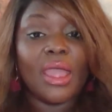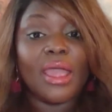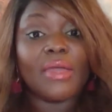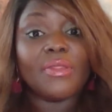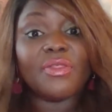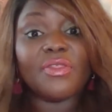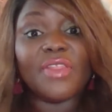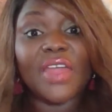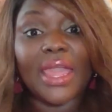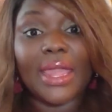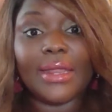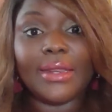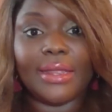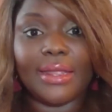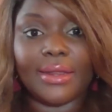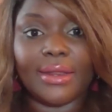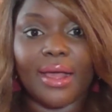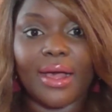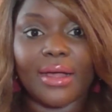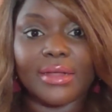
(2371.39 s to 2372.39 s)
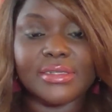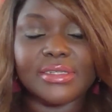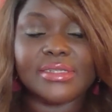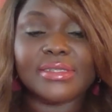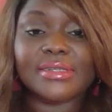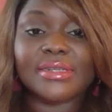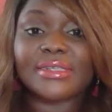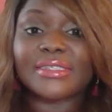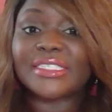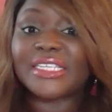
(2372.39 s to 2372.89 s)
They need
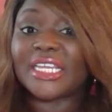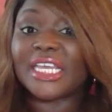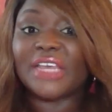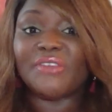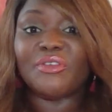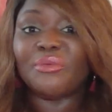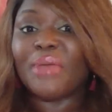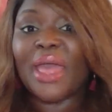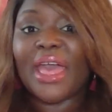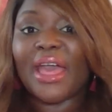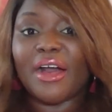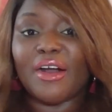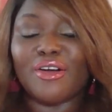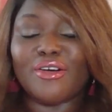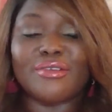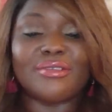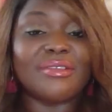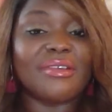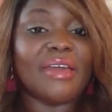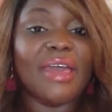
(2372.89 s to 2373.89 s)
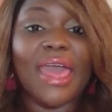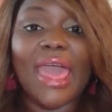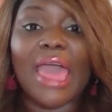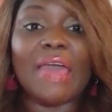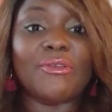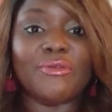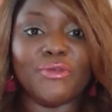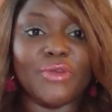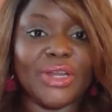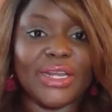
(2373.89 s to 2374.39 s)
us to give them hell
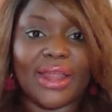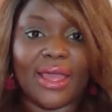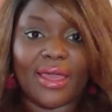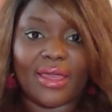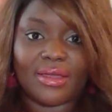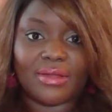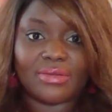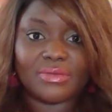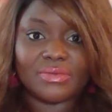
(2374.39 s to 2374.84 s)
every day.